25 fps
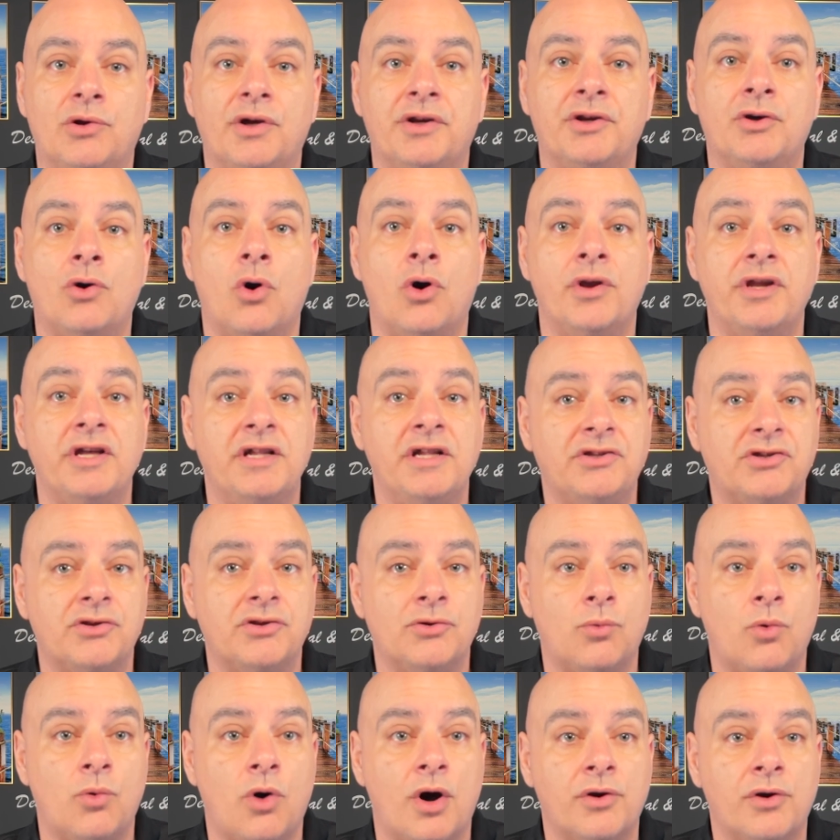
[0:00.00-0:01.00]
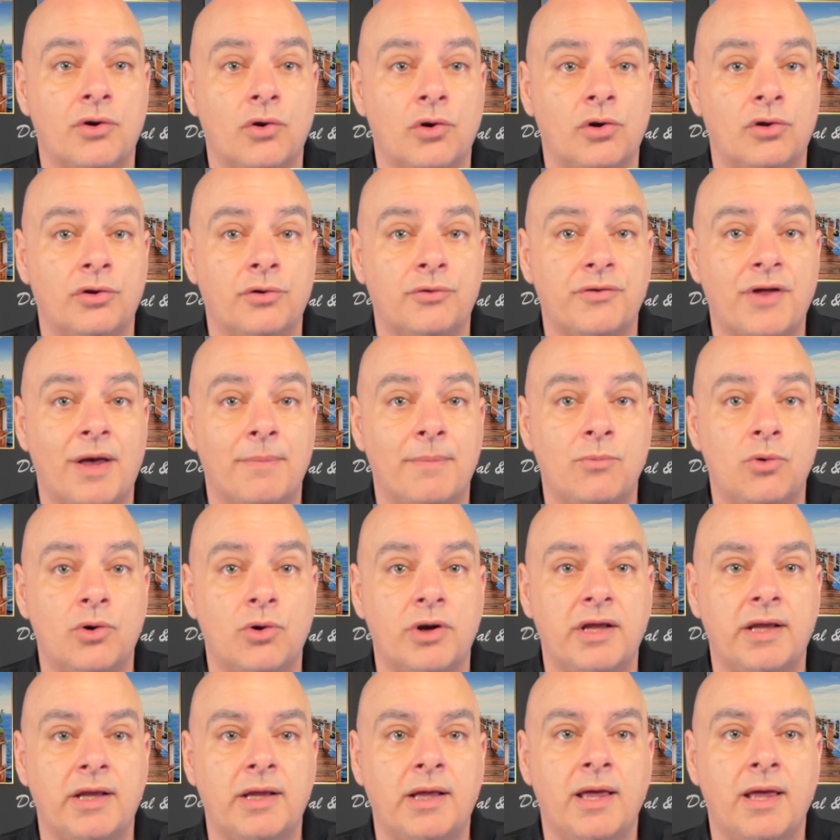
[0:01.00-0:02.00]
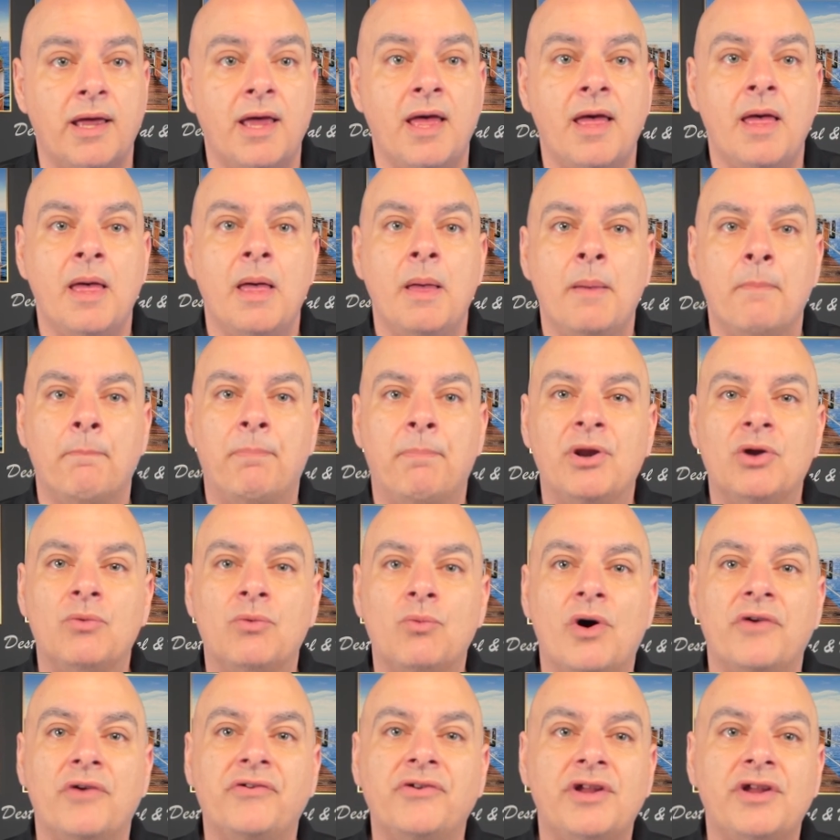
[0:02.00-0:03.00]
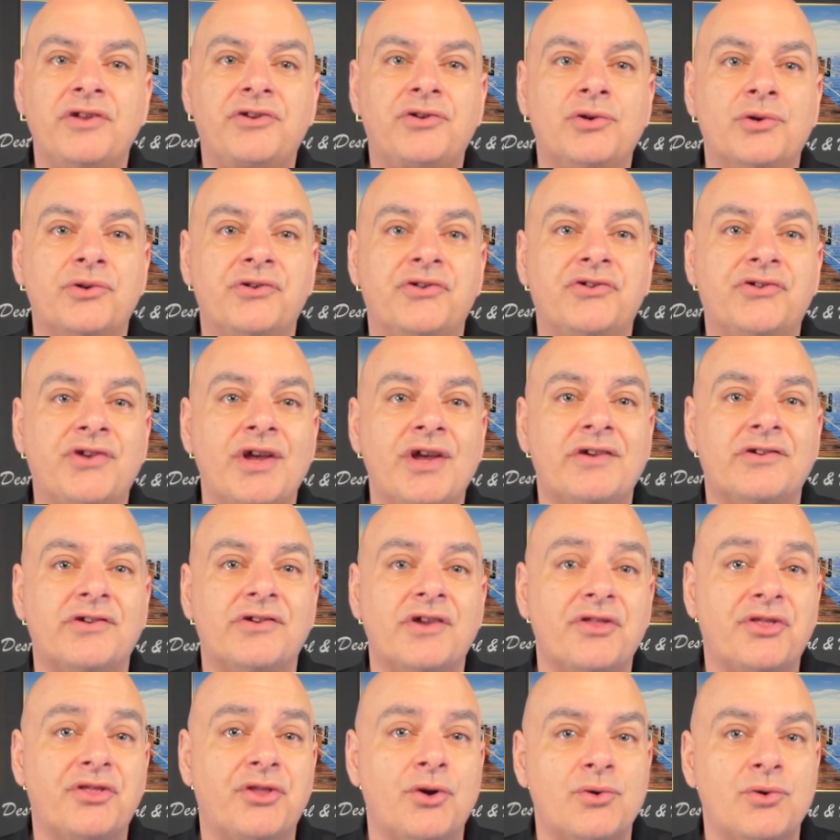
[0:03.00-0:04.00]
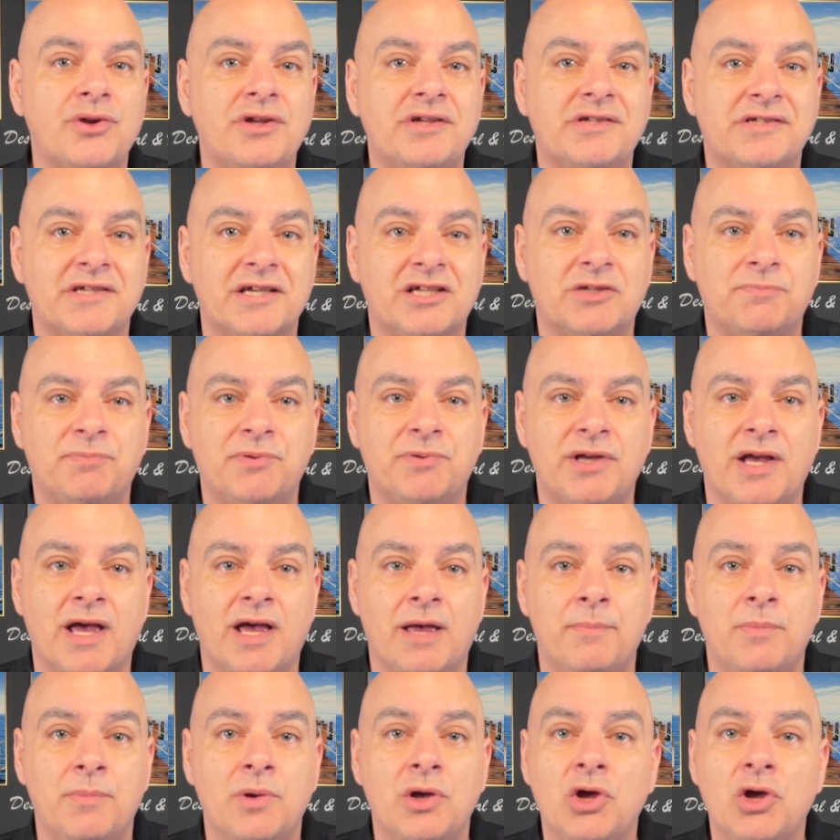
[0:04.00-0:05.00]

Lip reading: had gone into the water earlier that morning, but it wasn't until 6:36 p.m.,